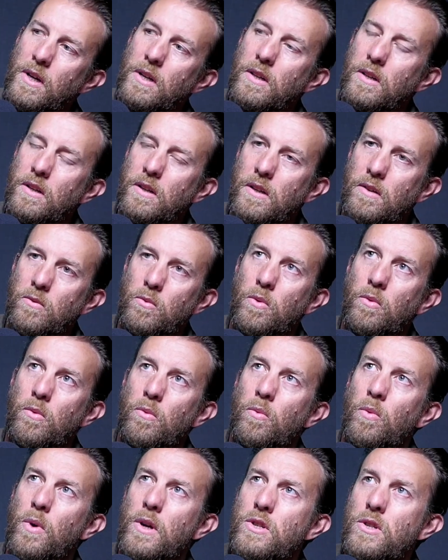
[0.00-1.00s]
where
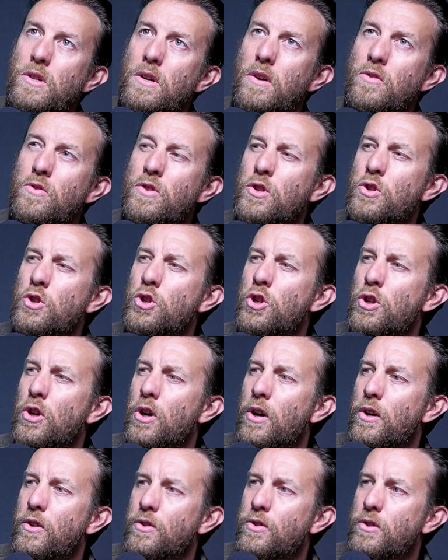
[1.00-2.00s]
where do you go to
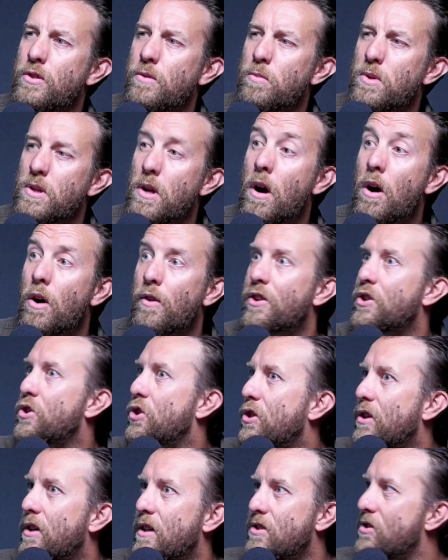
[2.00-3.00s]
church? oh, the
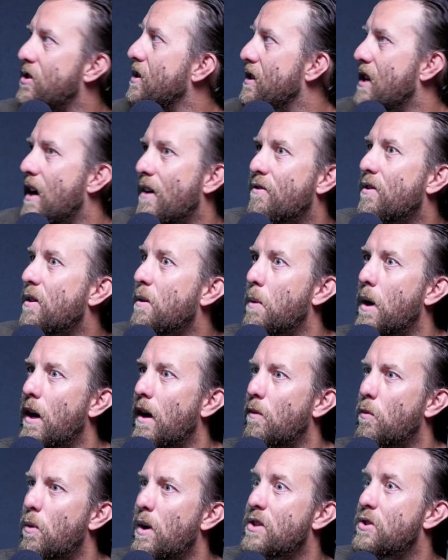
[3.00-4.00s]
church is
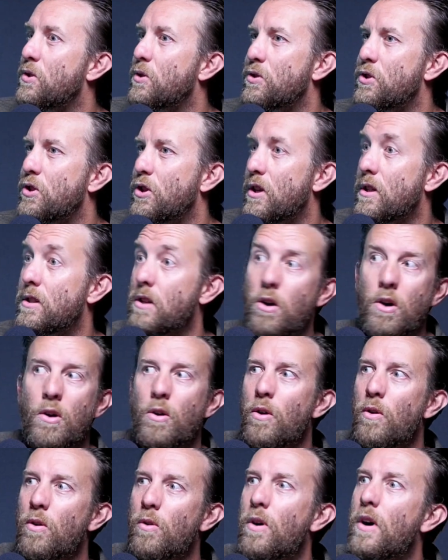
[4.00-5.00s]
everywhere. Where's your church? Right.
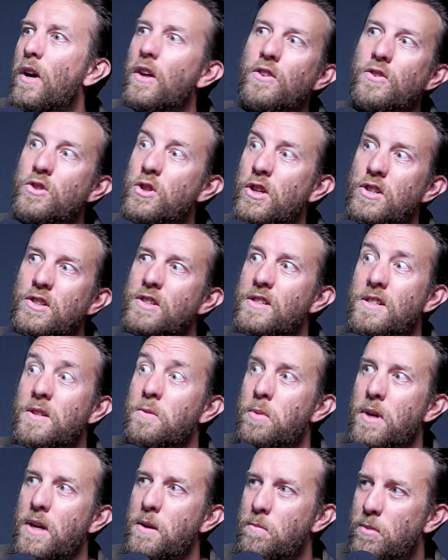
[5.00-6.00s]
Oh, right. church is
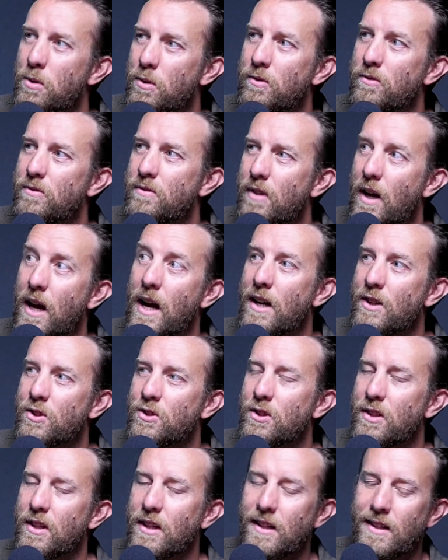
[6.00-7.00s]
the people. Yeah,
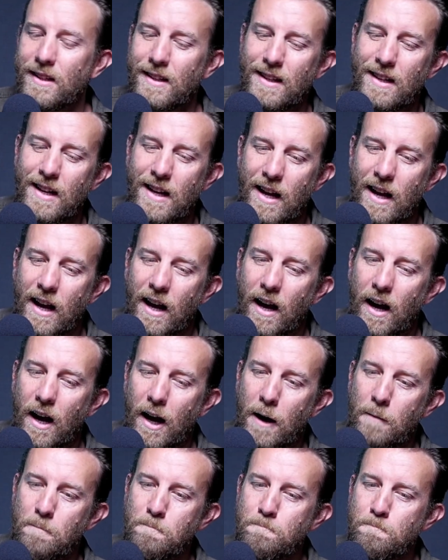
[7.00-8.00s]
actually, actually.
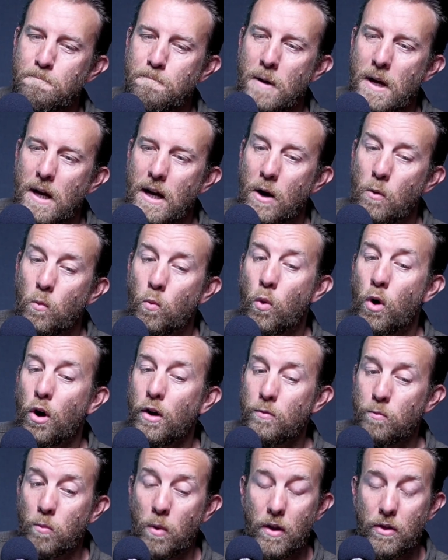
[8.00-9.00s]
Um,
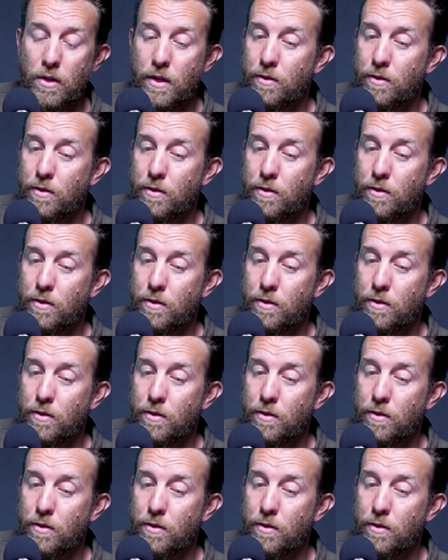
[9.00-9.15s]
one